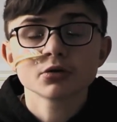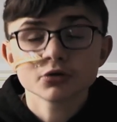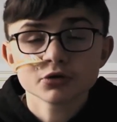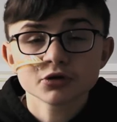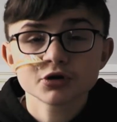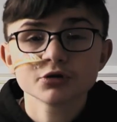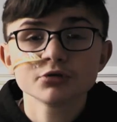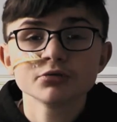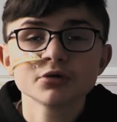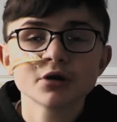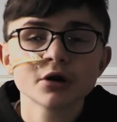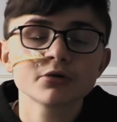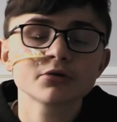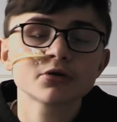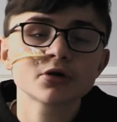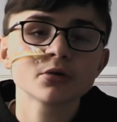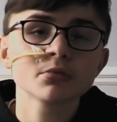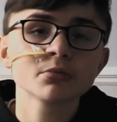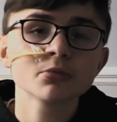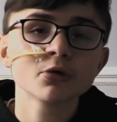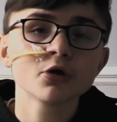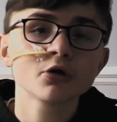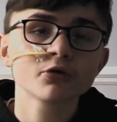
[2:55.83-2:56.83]
know
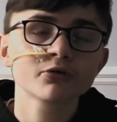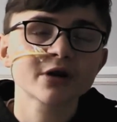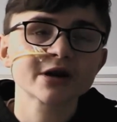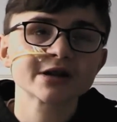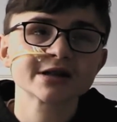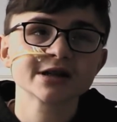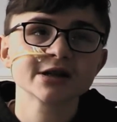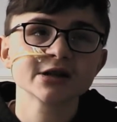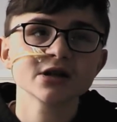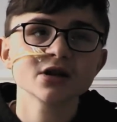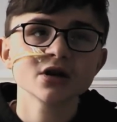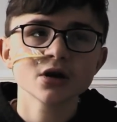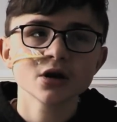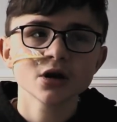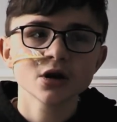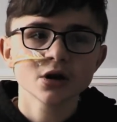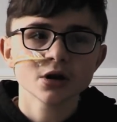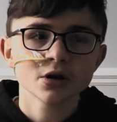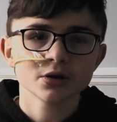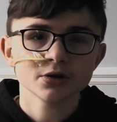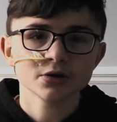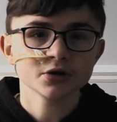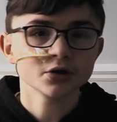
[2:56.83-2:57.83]
them already,
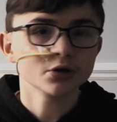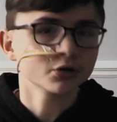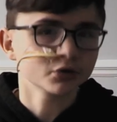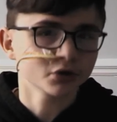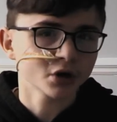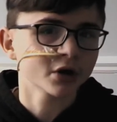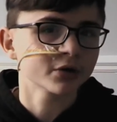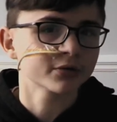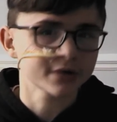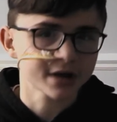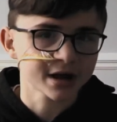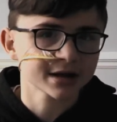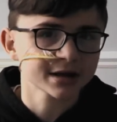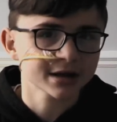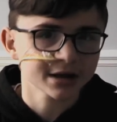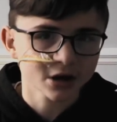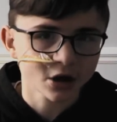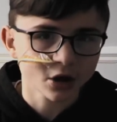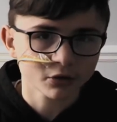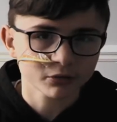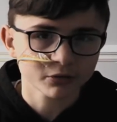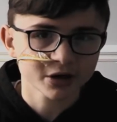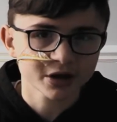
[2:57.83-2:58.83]
you'll know that they
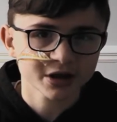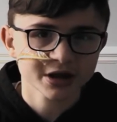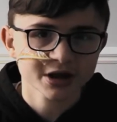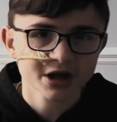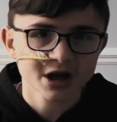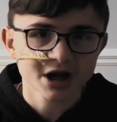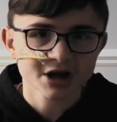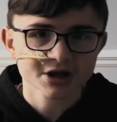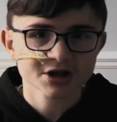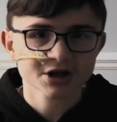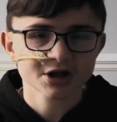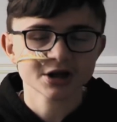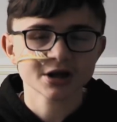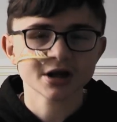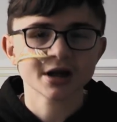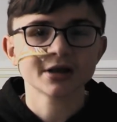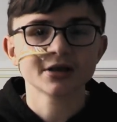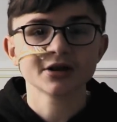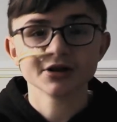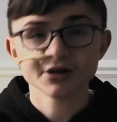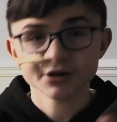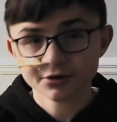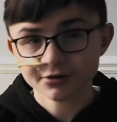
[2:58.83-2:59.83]
are really catchy,
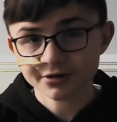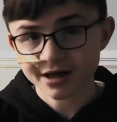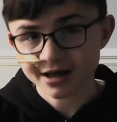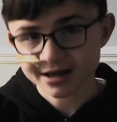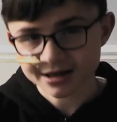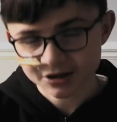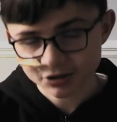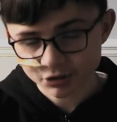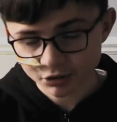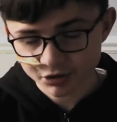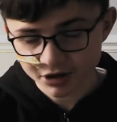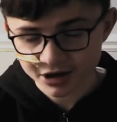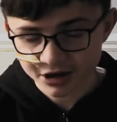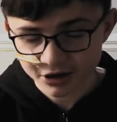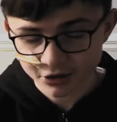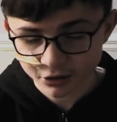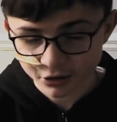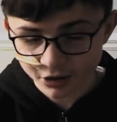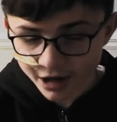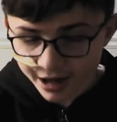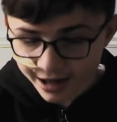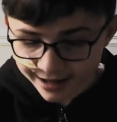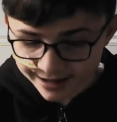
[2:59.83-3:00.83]
and they do get stuck in your
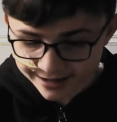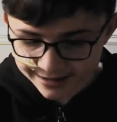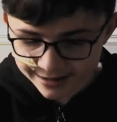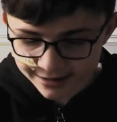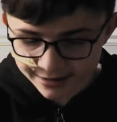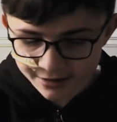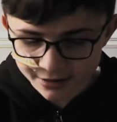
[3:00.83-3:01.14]
head,